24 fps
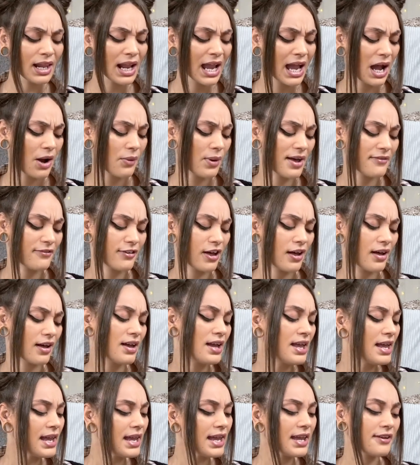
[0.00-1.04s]
However,
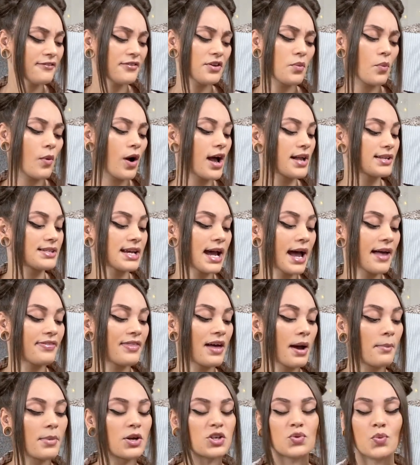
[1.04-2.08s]
if you were to add
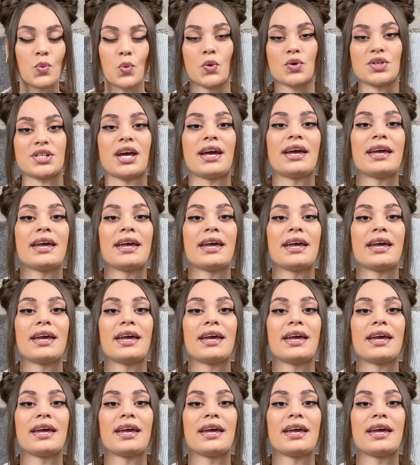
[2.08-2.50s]
that much water,